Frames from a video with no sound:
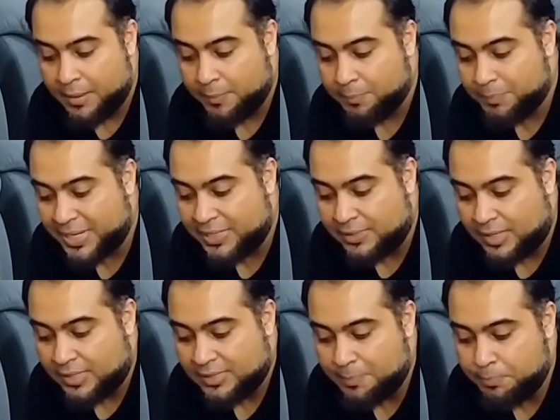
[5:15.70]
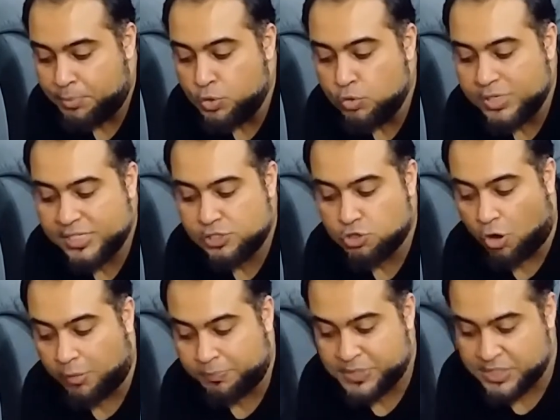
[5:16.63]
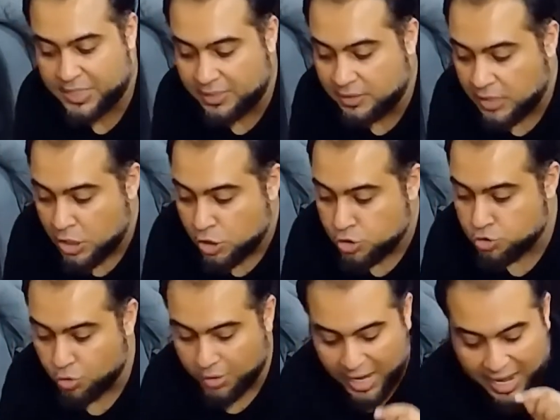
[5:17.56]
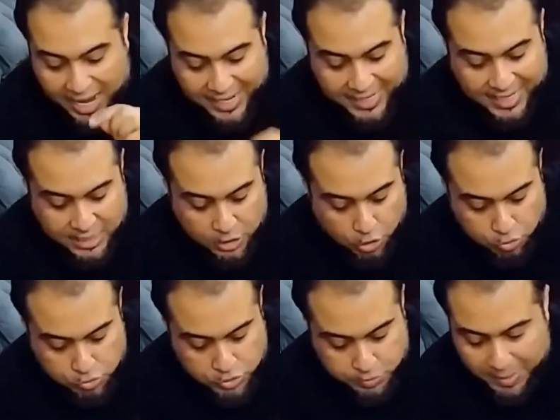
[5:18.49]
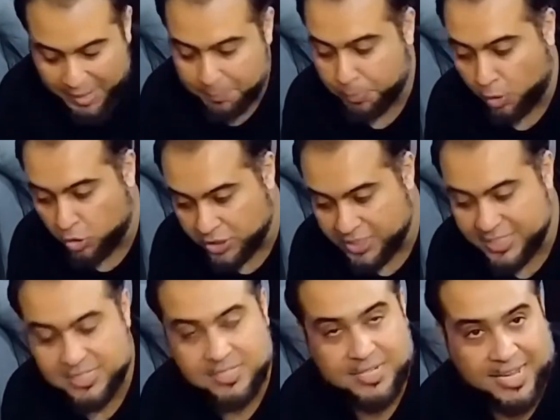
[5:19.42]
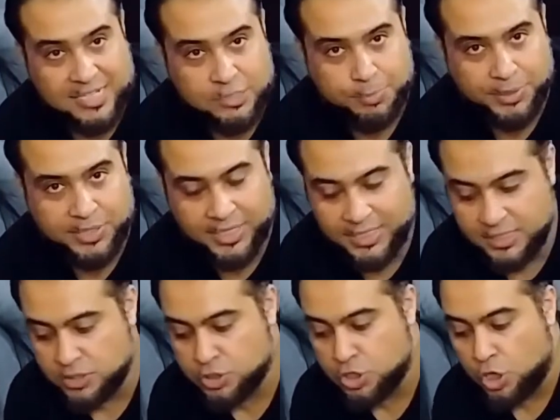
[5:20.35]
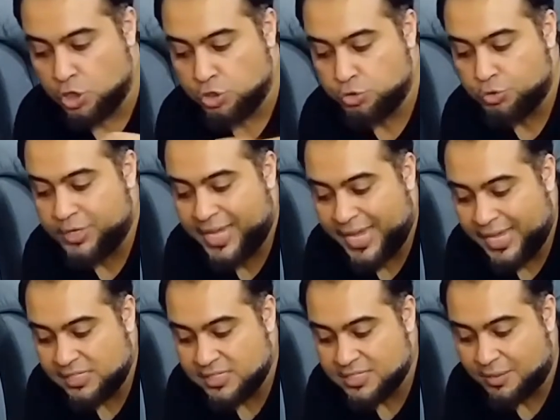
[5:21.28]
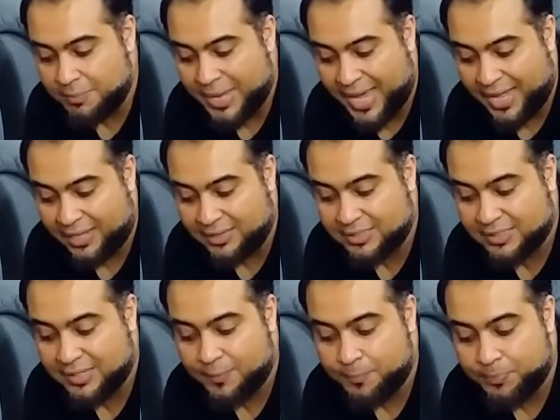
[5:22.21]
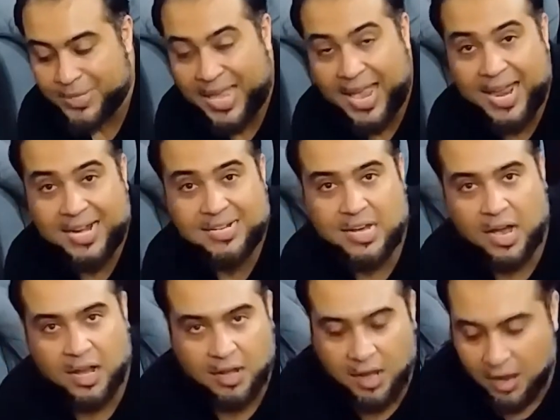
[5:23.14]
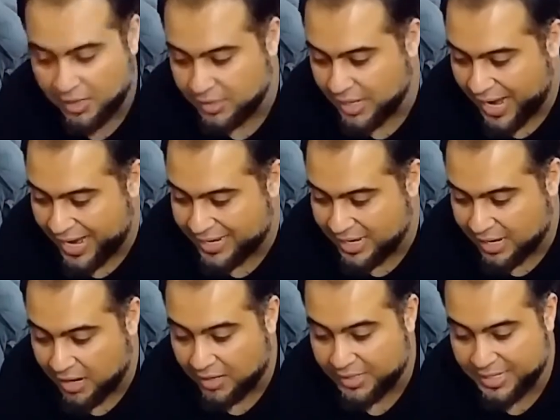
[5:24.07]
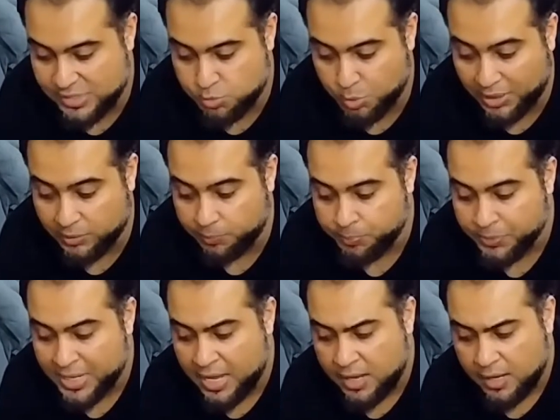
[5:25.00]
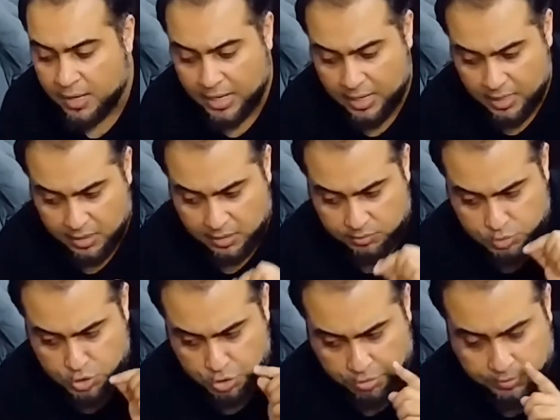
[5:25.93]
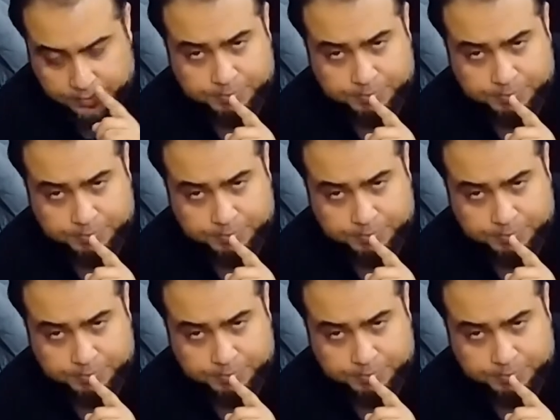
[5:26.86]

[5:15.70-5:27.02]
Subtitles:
but the blue is optional, so I can use my botanist expertise to gain some health and add a card as well. So